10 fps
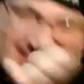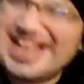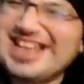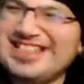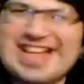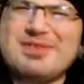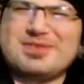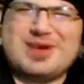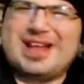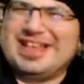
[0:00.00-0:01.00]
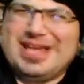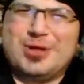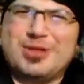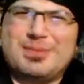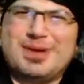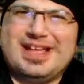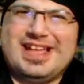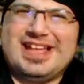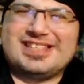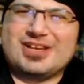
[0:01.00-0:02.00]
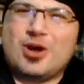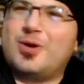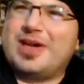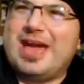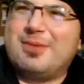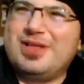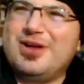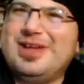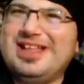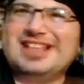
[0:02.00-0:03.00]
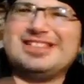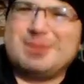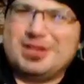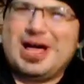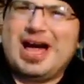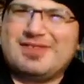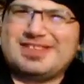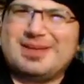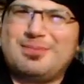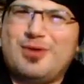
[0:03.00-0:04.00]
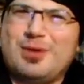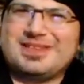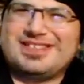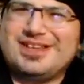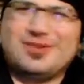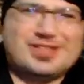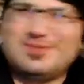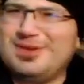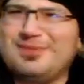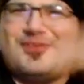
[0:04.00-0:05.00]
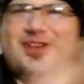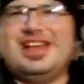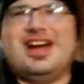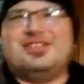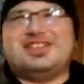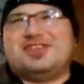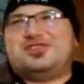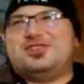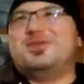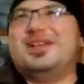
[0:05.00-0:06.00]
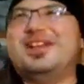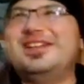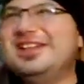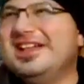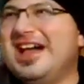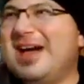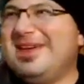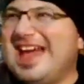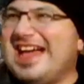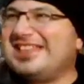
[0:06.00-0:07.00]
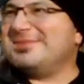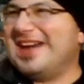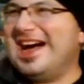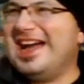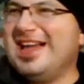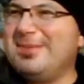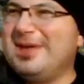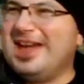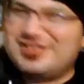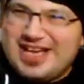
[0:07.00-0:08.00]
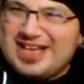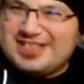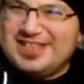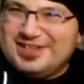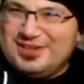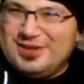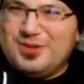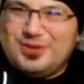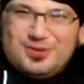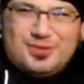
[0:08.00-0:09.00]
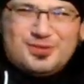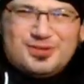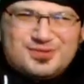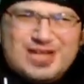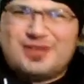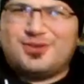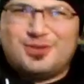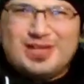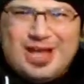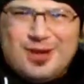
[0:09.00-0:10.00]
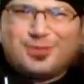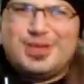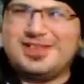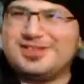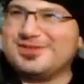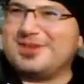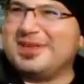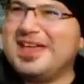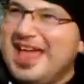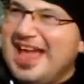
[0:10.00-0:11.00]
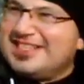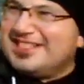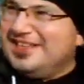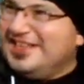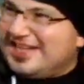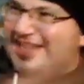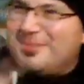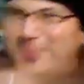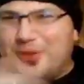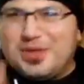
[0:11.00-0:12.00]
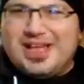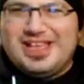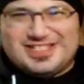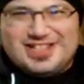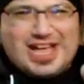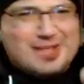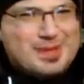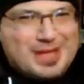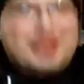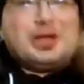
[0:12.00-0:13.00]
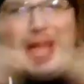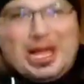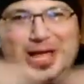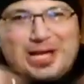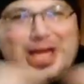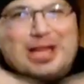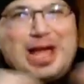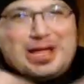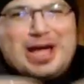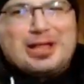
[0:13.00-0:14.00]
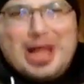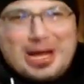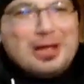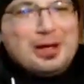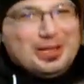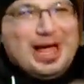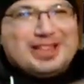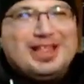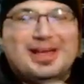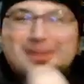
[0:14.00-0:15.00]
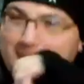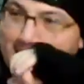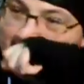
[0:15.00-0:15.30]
It's like he's not even trying to kill them, but it's like, okay, we know he needs them alive at some point, but still, it's really funny how he's actually doing it. I mean, he has them tied up. He actually has those doctor like ear things or something. He's got them both on. He's clacking them together. Clack, clack, clack, clack, clack, clack, clack, clack.